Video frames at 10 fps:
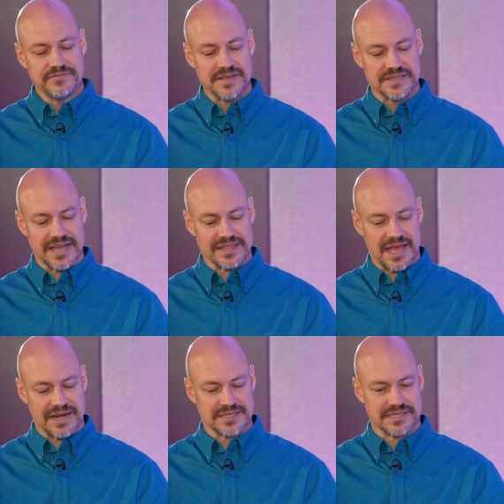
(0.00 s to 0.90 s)
feel like
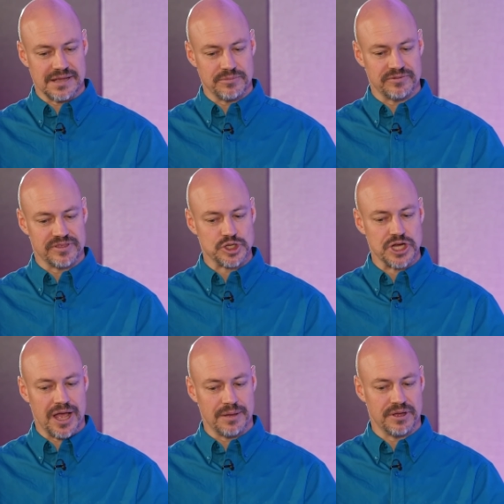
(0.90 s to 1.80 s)
that is some of the
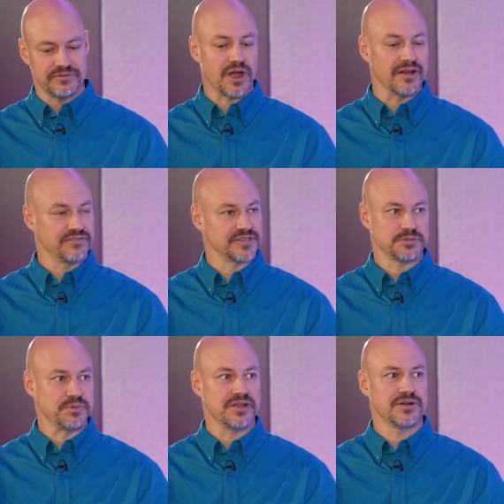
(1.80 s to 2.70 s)
job of conference
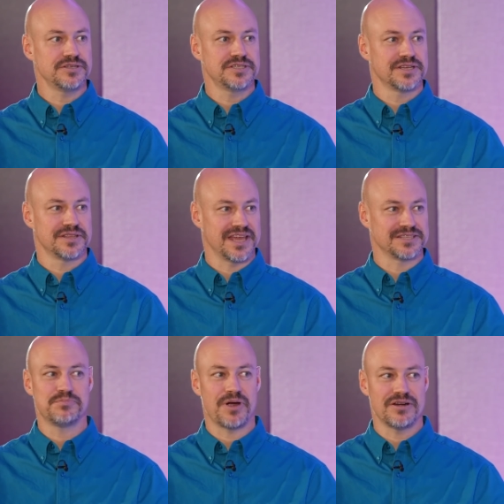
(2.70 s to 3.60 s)
speakers.
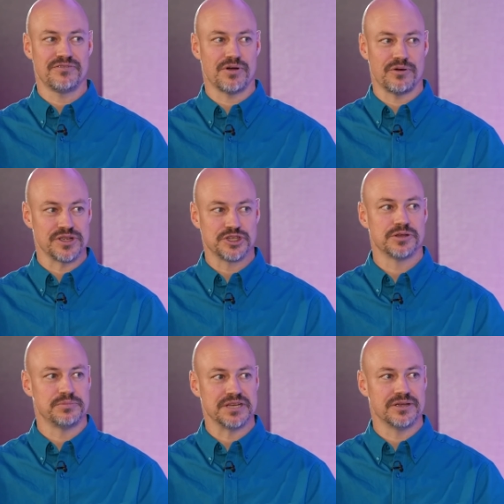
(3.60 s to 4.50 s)
That's part of what we
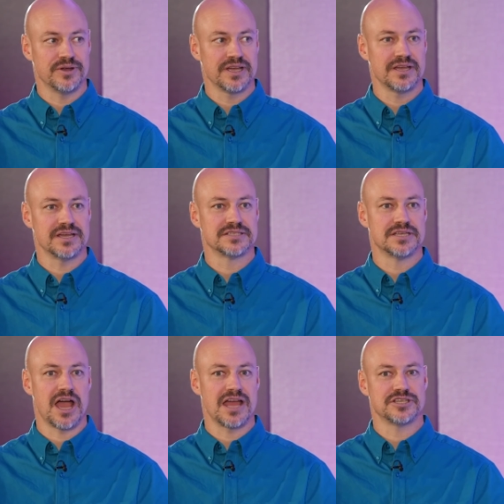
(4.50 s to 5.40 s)
should be doing, is
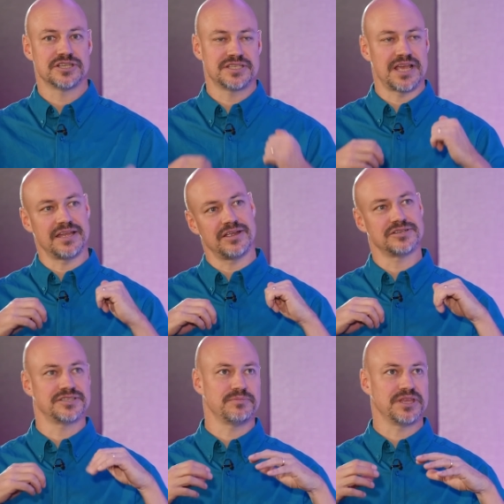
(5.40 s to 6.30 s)
not just saying
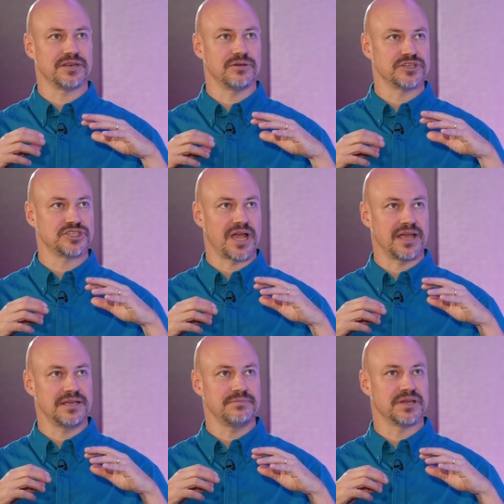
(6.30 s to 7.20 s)
here's something new and
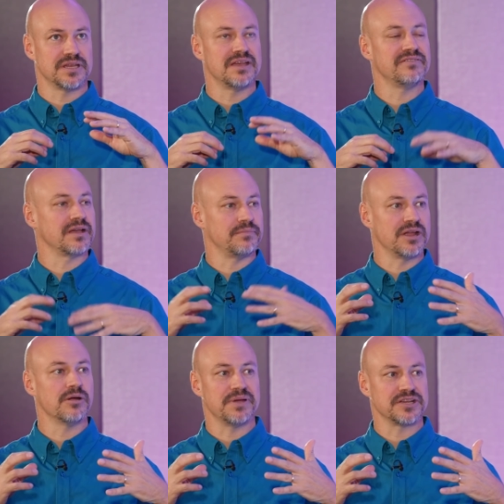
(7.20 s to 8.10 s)
shiny, but giving a
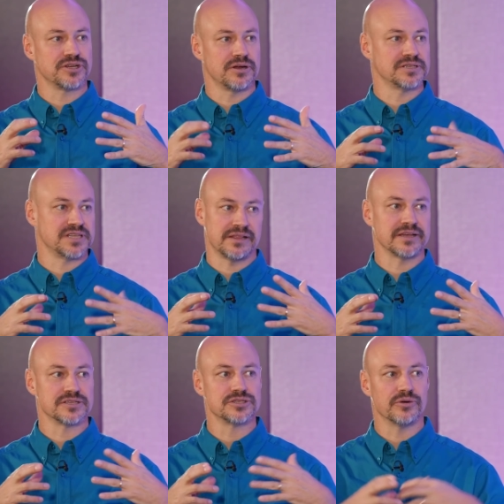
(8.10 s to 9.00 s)
bigger picture and
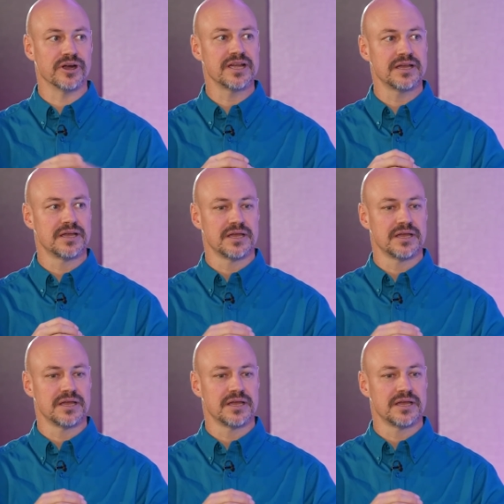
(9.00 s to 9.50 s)
telling a story.